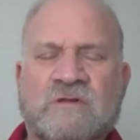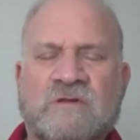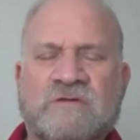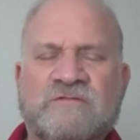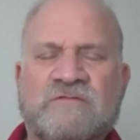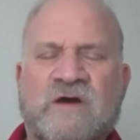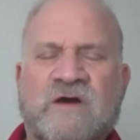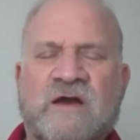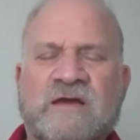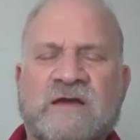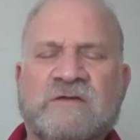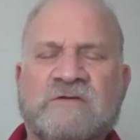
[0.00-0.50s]

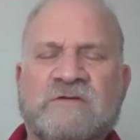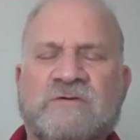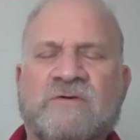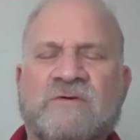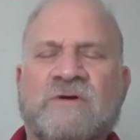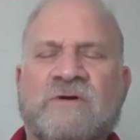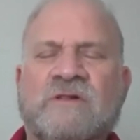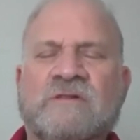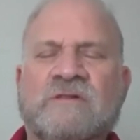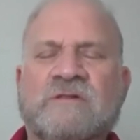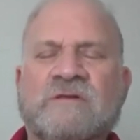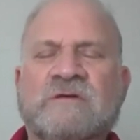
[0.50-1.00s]
invite
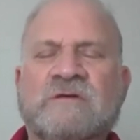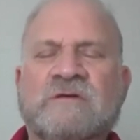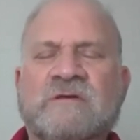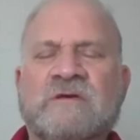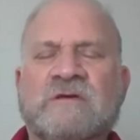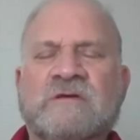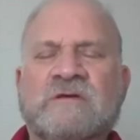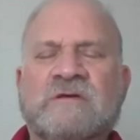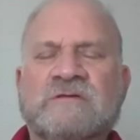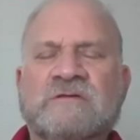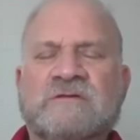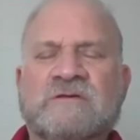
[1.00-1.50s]
all
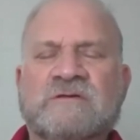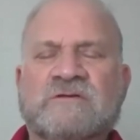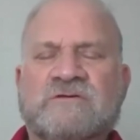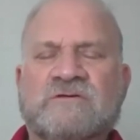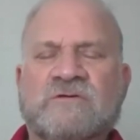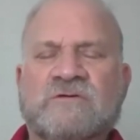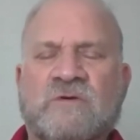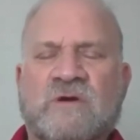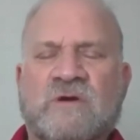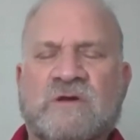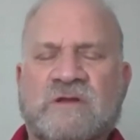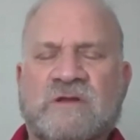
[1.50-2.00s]
to
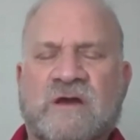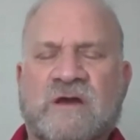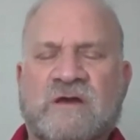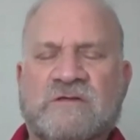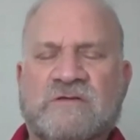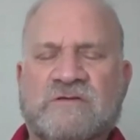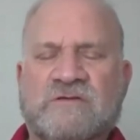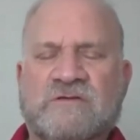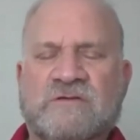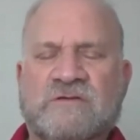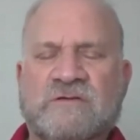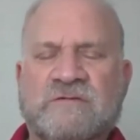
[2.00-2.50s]
join
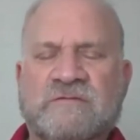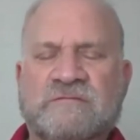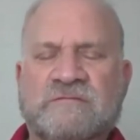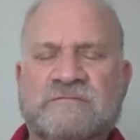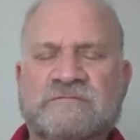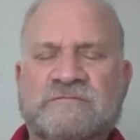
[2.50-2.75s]
us,